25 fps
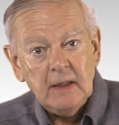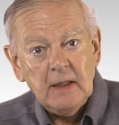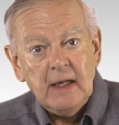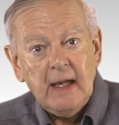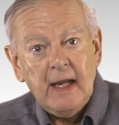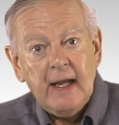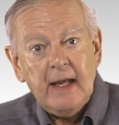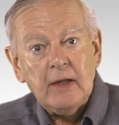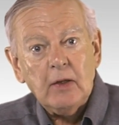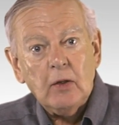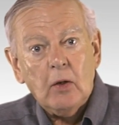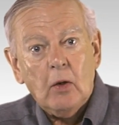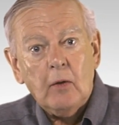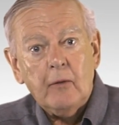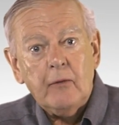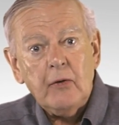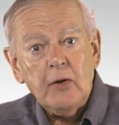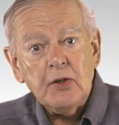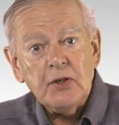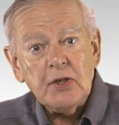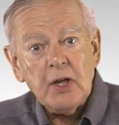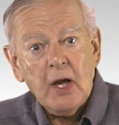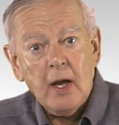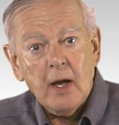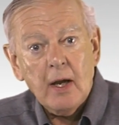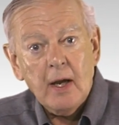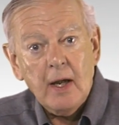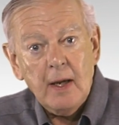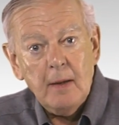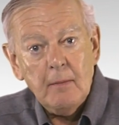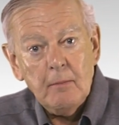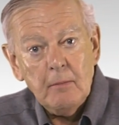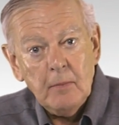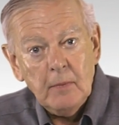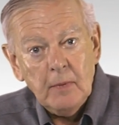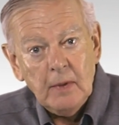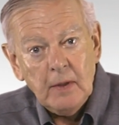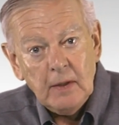and over
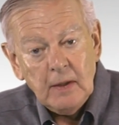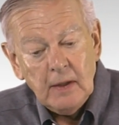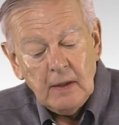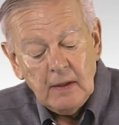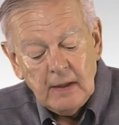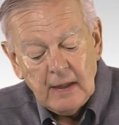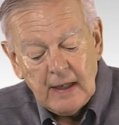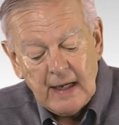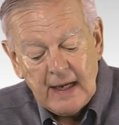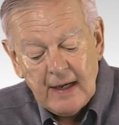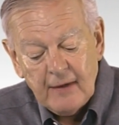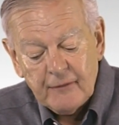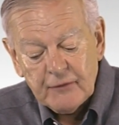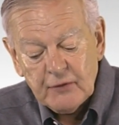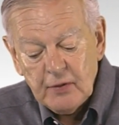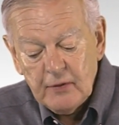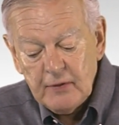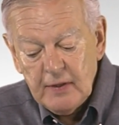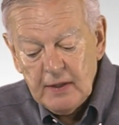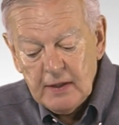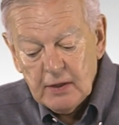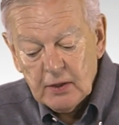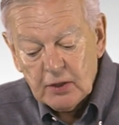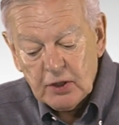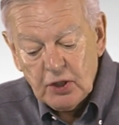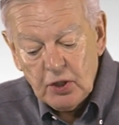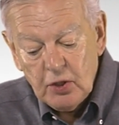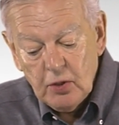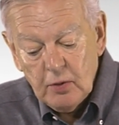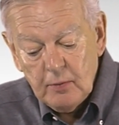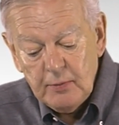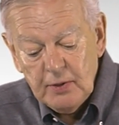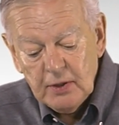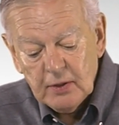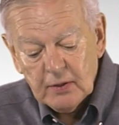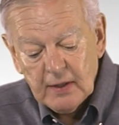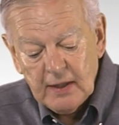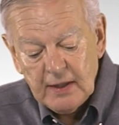time, after the
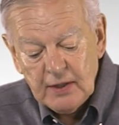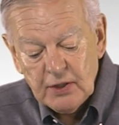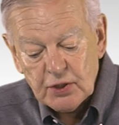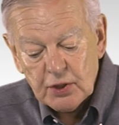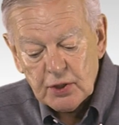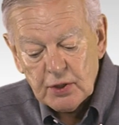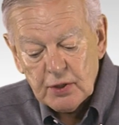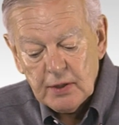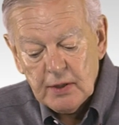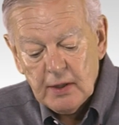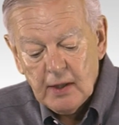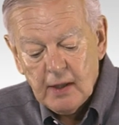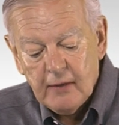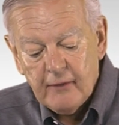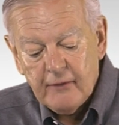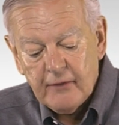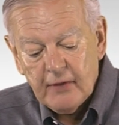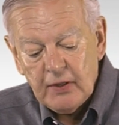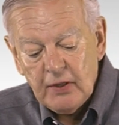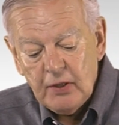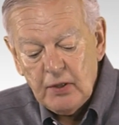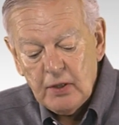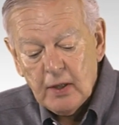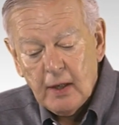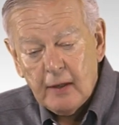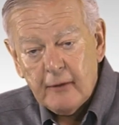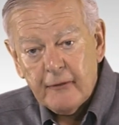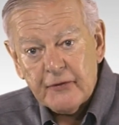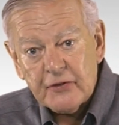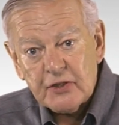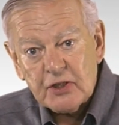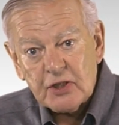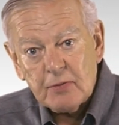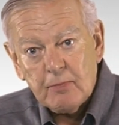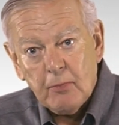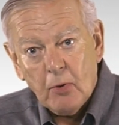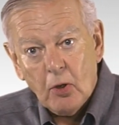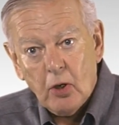accumulation of enough
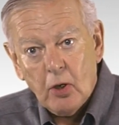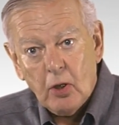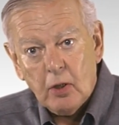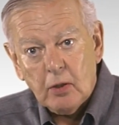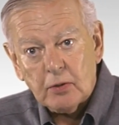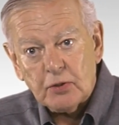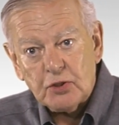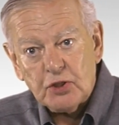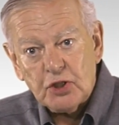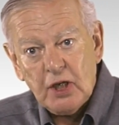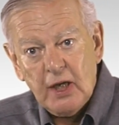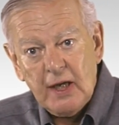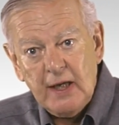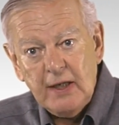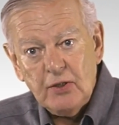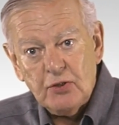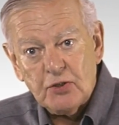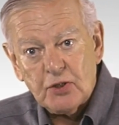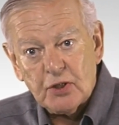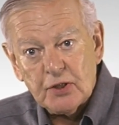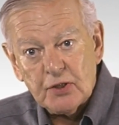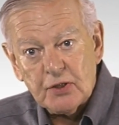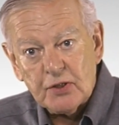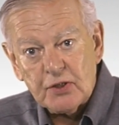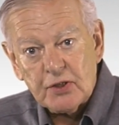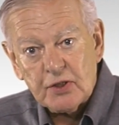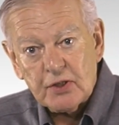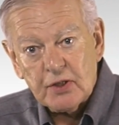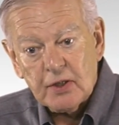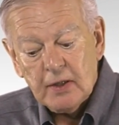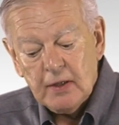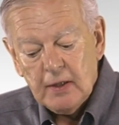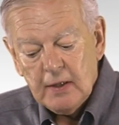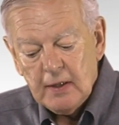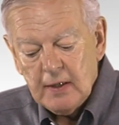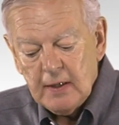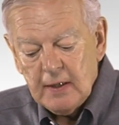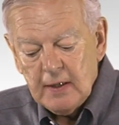small changes,
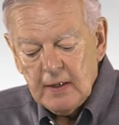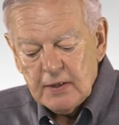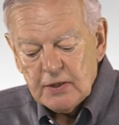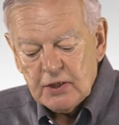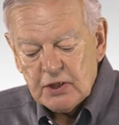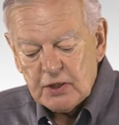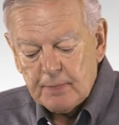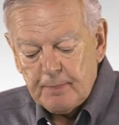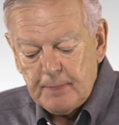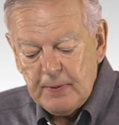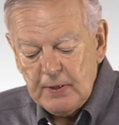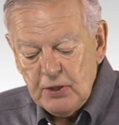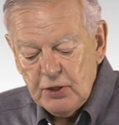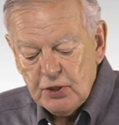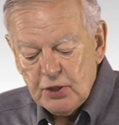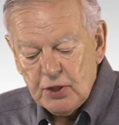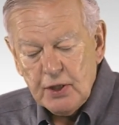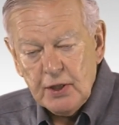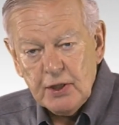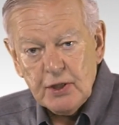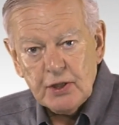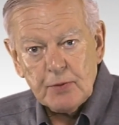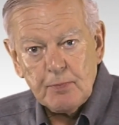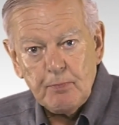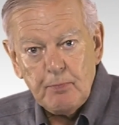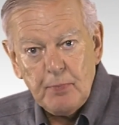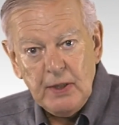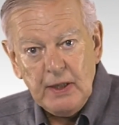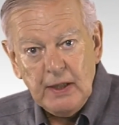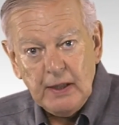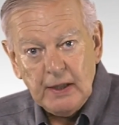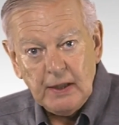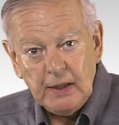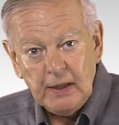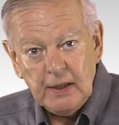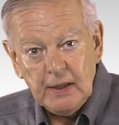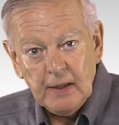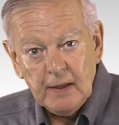species
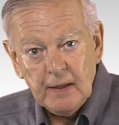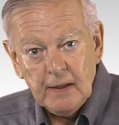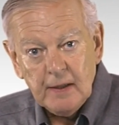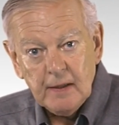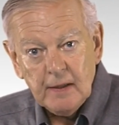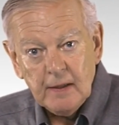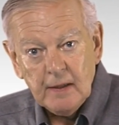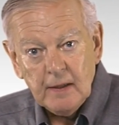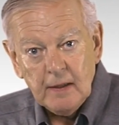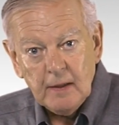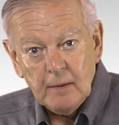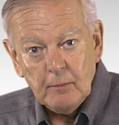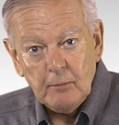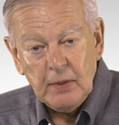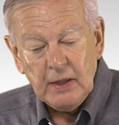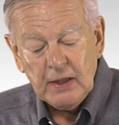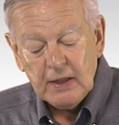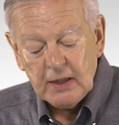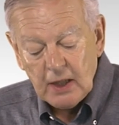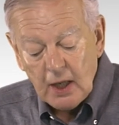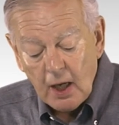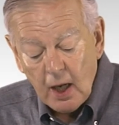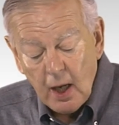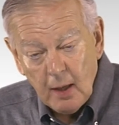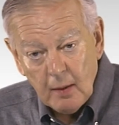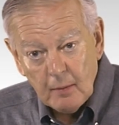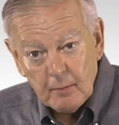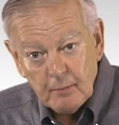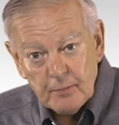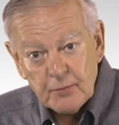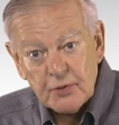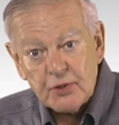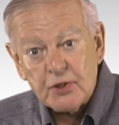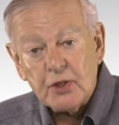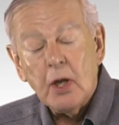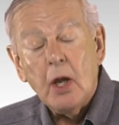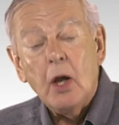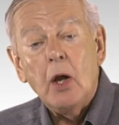B
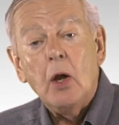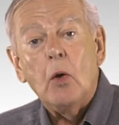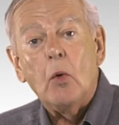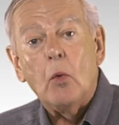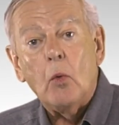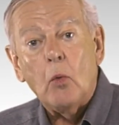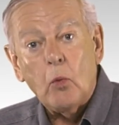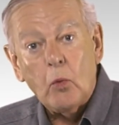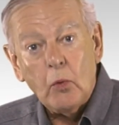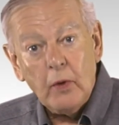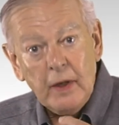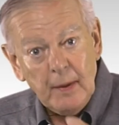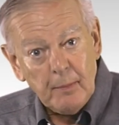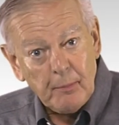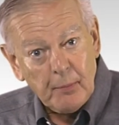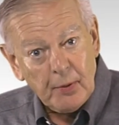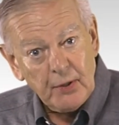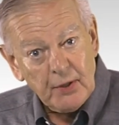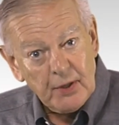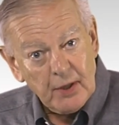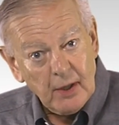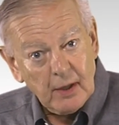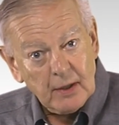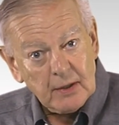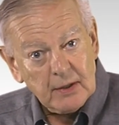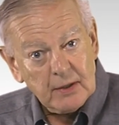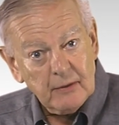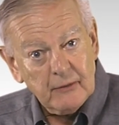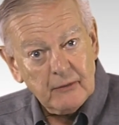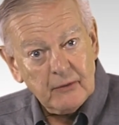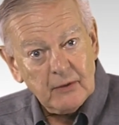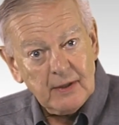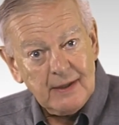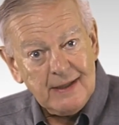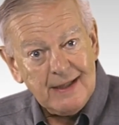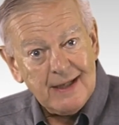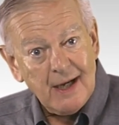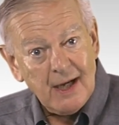becomes
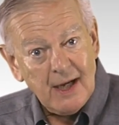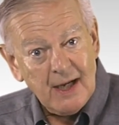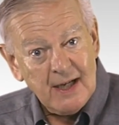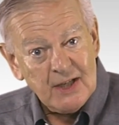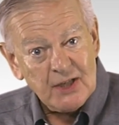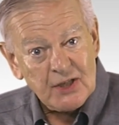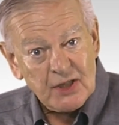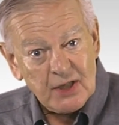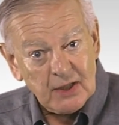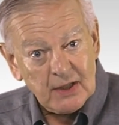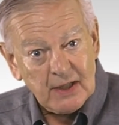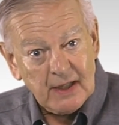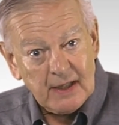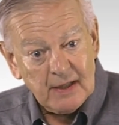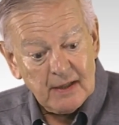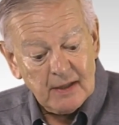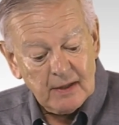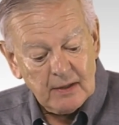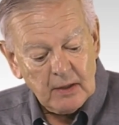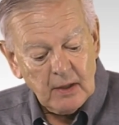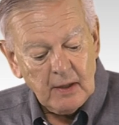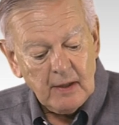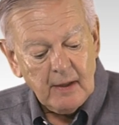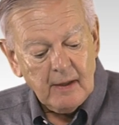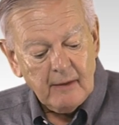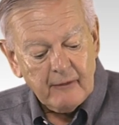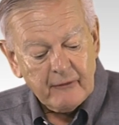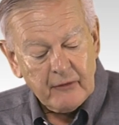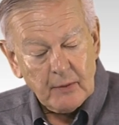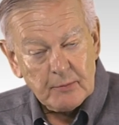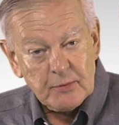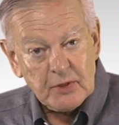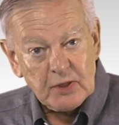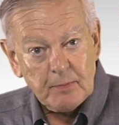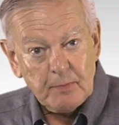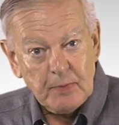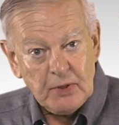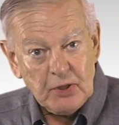reproductively isolated from
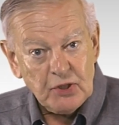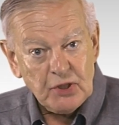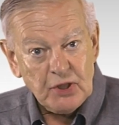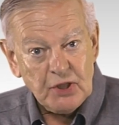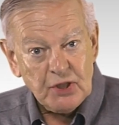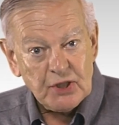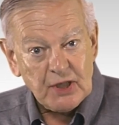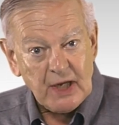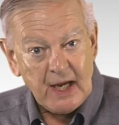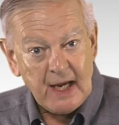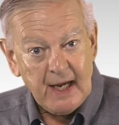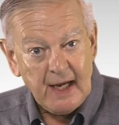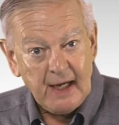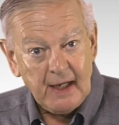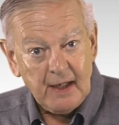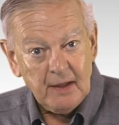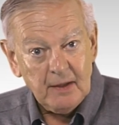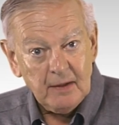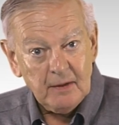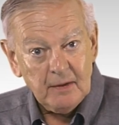species A,